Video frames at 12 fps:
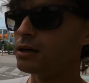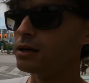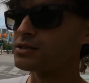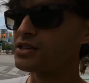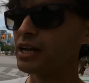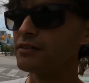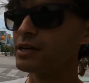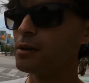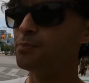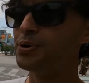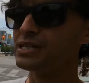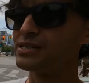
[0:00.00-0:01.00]
It's not even
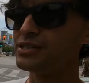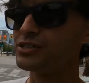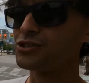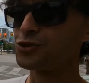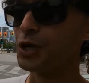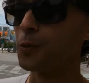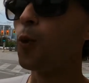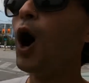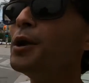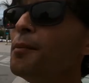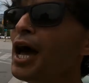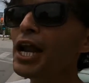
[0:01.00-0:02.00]
a busy street.
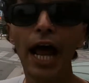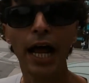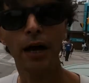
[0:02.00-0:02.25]
1 minute,